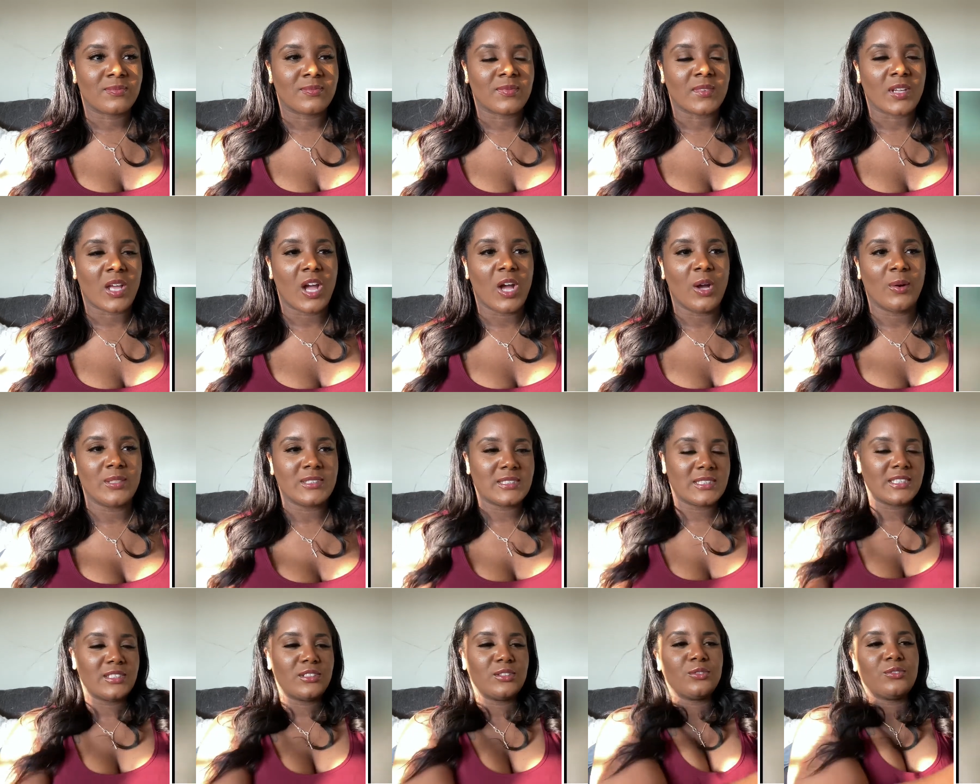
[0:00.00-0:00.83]
Oh, it's
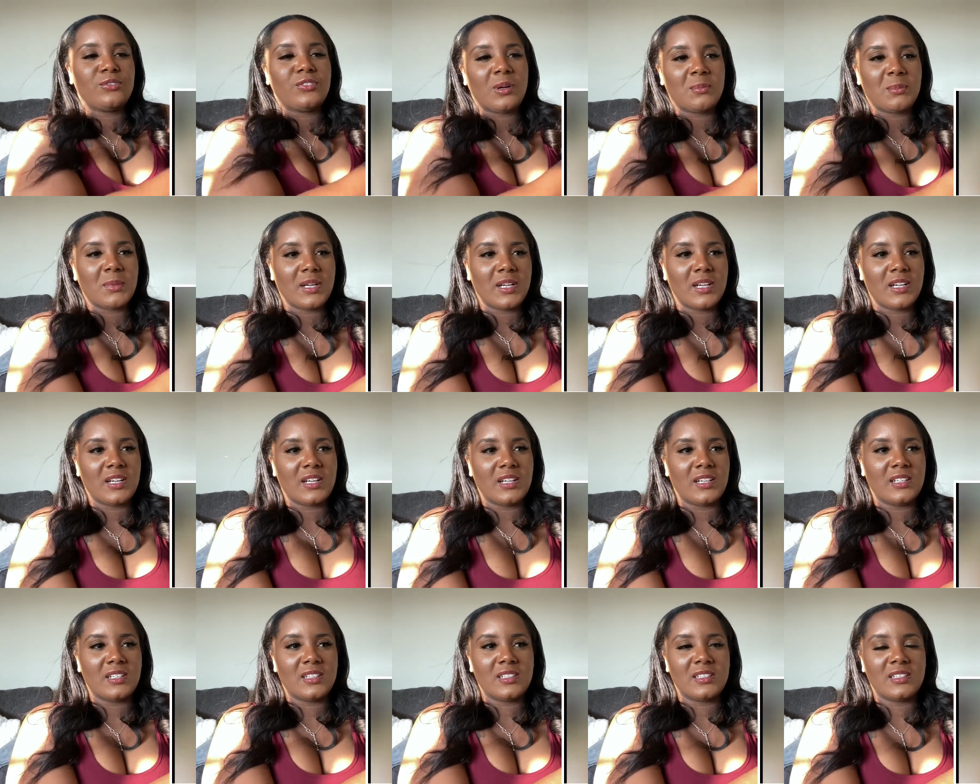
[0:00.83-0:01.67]
the dude from
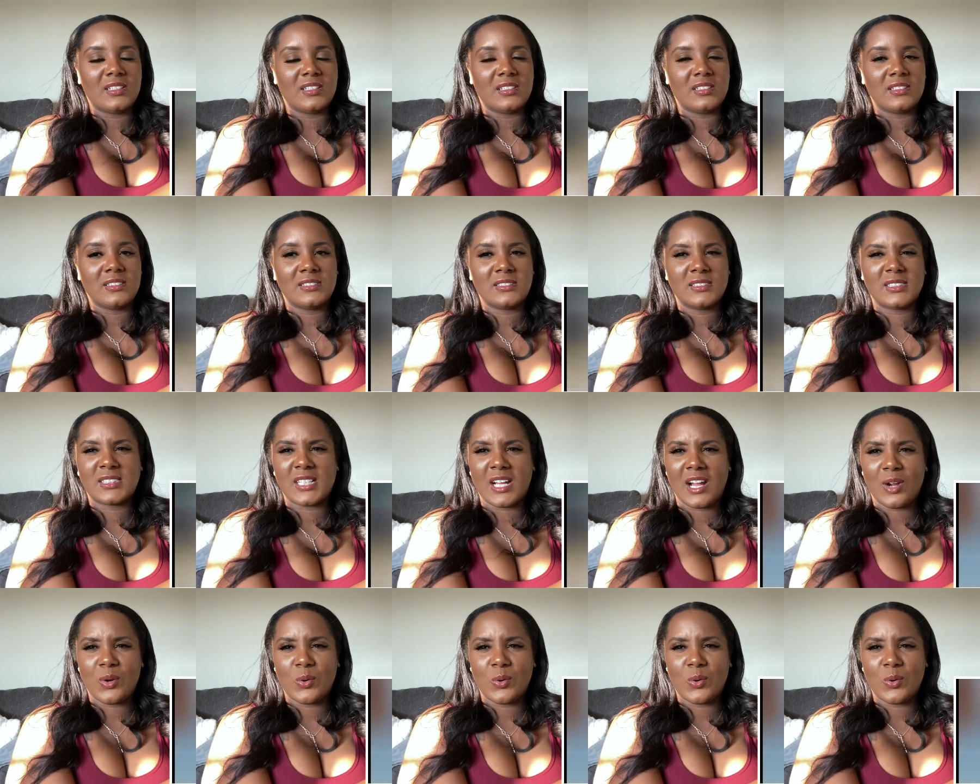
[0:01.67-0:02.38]
Star